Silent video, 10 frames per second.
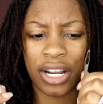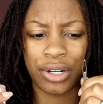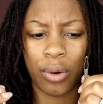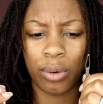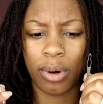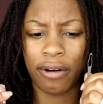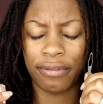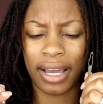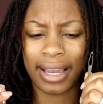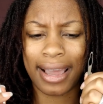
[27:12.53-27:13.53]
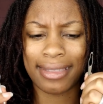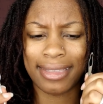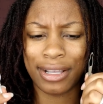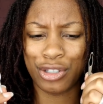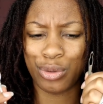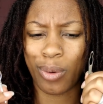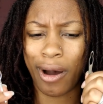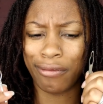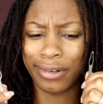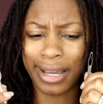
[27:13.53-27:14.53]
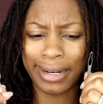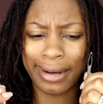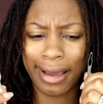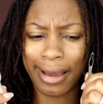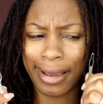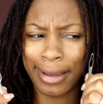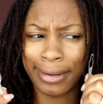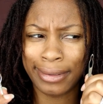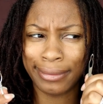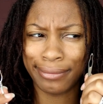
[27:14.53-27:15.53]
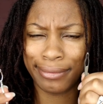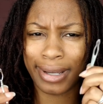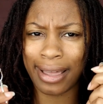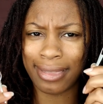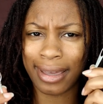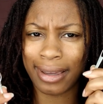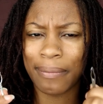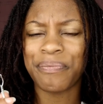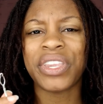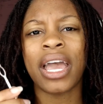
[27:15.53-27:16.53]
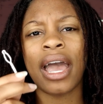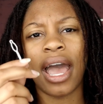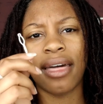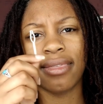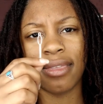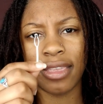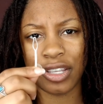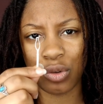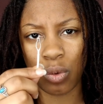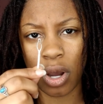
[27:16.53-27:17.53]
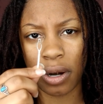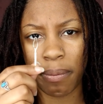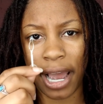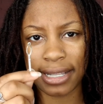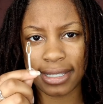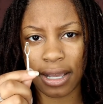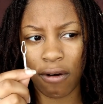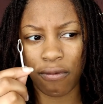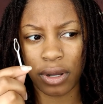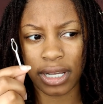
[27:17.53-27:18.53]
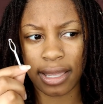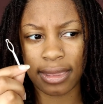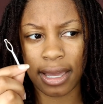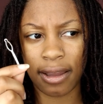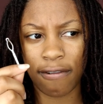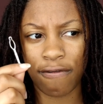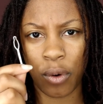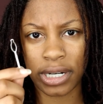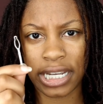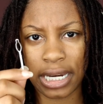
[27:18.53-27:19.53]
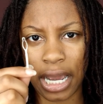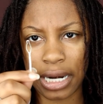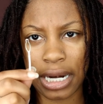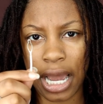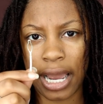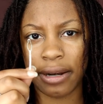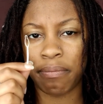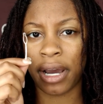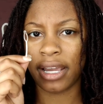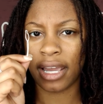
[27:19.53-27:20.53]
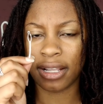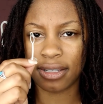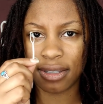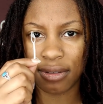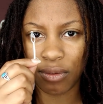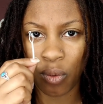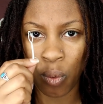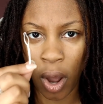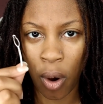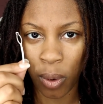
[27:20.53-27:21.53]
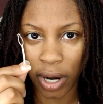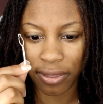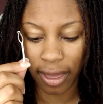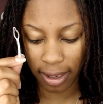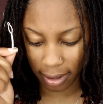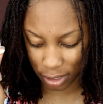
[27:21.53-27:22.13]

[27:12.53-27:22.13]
A total of, like, I think $12.99, I think. And then this one by itself was, I think, $14.99, but it's well worth it.